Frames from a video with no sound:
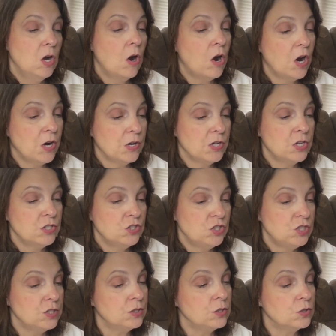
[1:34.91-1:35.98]
arc
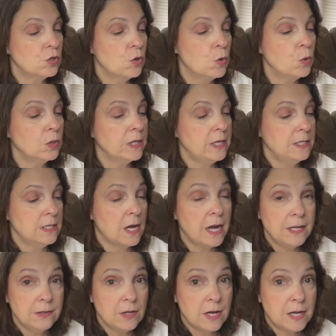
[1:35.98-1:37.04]
chill cooling
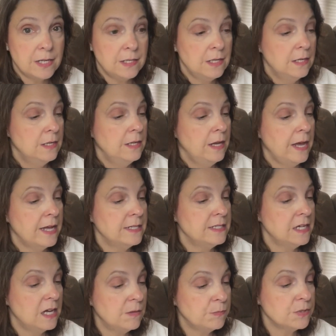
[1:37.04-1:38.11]
nylon and
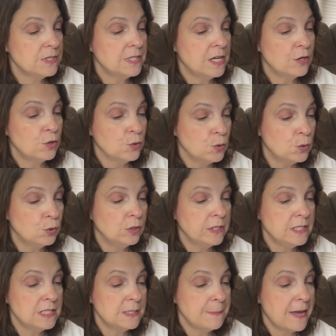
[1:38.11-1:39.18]
10%
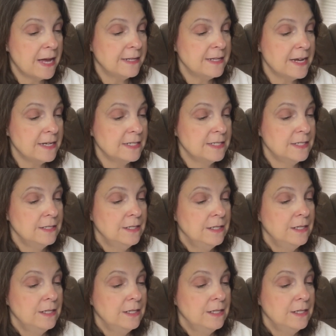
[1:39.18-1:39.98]
cooling spandex,